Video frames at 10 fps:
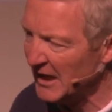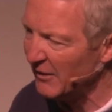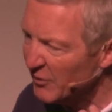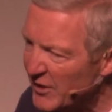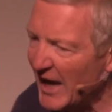
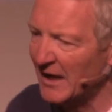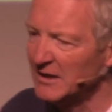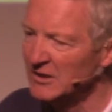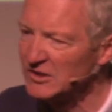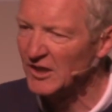And that
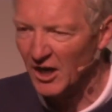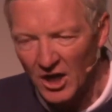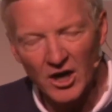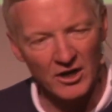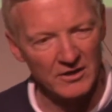is the
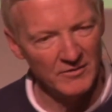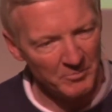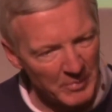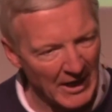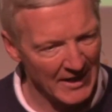heart of the
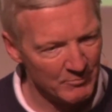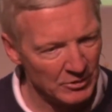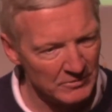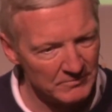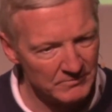
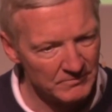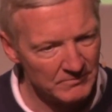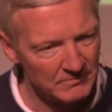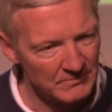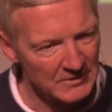Bible
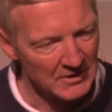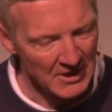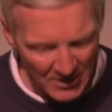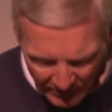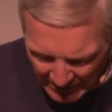
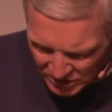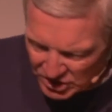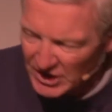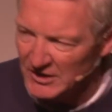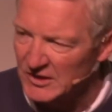that
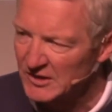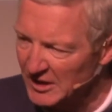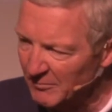Jesus